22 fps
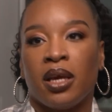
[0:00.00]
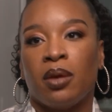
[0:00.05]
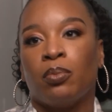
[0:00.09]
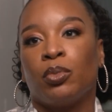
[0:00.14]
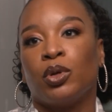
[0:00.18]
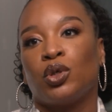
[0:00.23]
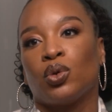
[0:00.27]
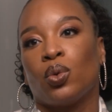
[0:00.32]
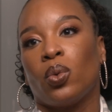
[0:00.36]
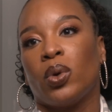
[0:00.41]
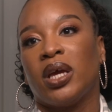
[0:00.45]
in
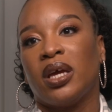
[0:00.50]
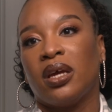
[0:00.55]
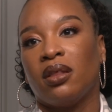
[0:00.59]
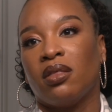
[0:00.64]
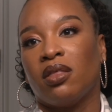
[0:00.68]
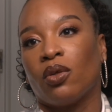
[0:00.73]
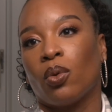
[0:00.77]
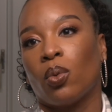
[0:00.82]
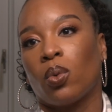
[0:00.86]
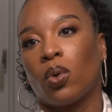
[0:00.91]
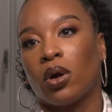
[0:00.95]
between
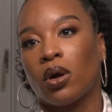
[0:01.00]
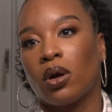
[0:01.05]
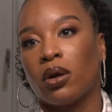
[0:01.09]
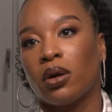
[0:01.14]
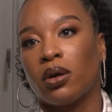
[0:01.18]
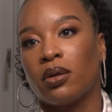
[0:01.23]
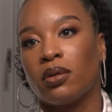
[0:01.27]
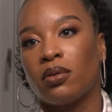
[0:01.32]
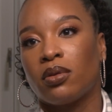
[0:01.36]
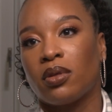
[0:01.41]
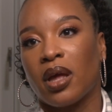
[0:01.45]
the
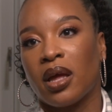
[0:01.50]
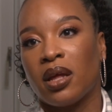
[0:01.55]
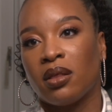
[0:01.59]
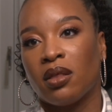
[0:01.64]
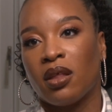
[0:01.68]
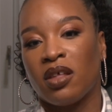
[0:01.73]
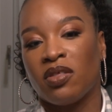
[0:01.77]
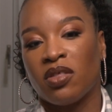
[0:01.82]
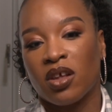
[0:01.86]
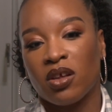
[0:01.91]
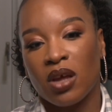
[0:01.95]
words and
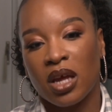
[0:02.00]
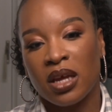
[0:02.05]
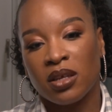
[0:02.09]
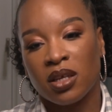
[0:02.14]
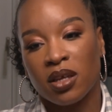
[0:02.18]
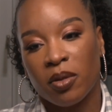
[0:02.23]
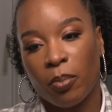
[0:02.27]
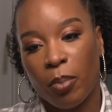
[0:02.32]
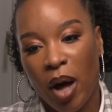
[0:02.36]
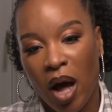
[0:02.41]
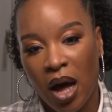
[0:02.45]
into
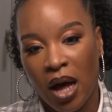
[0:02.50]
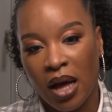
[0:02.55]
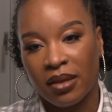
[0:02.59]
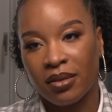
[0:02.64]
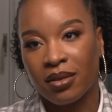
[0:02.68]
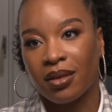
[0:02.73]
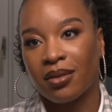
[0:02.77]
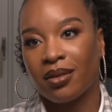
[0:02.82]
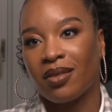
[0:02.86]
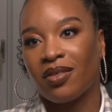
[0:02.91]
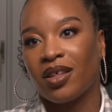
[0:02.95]
the
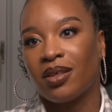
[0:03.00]
pauses and